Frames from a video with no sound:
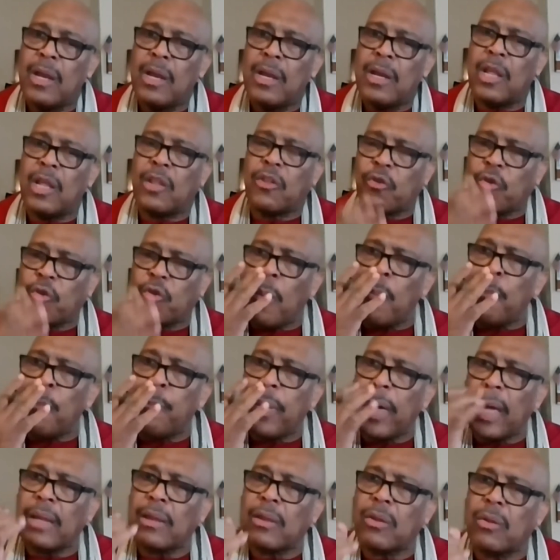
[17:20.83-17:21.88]
The
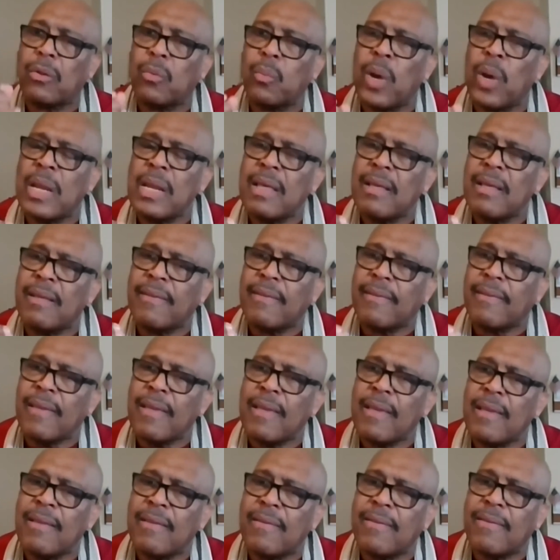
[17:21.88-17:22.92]
trumpet, when he
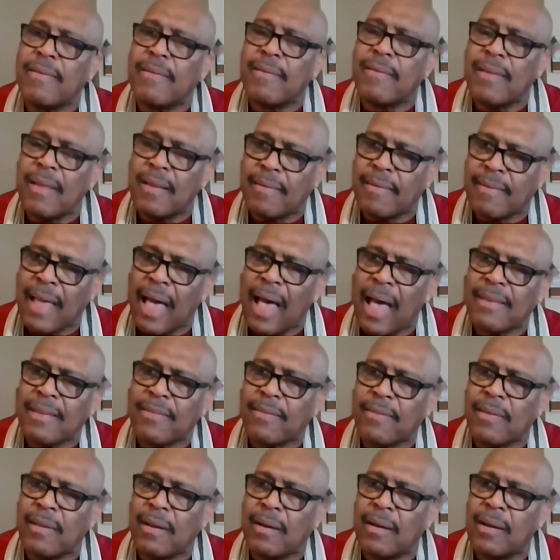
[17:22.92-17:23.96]
sees
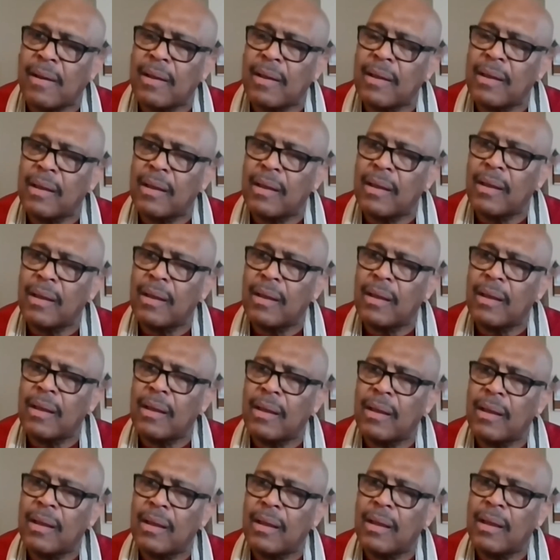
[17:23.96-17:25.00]
disaster
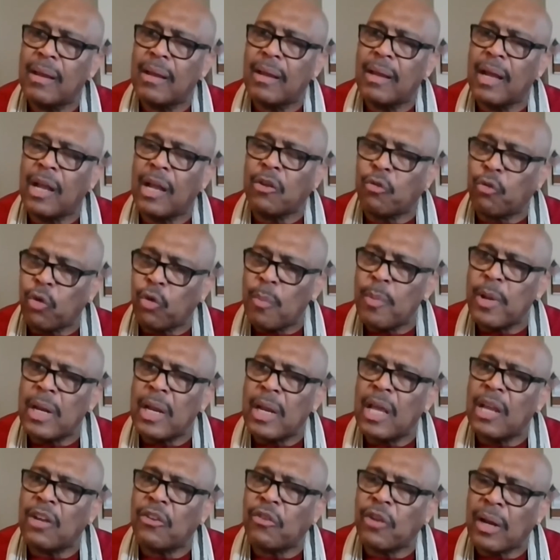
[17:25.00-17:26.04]
and
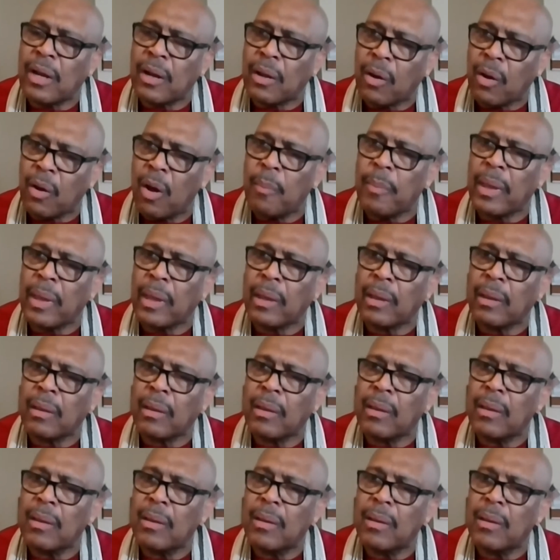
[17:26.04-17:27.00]
tribulation coming